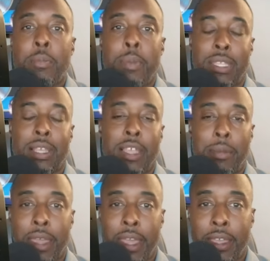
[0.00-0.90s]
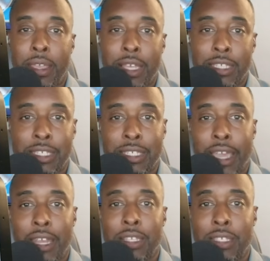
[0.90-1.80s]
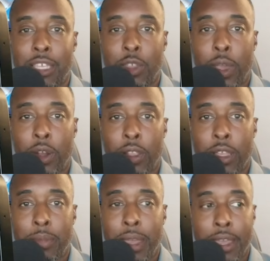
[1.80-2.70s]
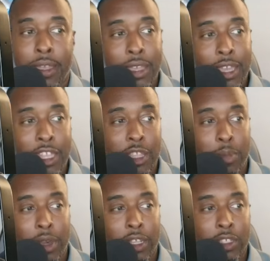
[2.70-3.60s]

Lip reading: But the alumni, it's exciting to see the Raider alumni in the building.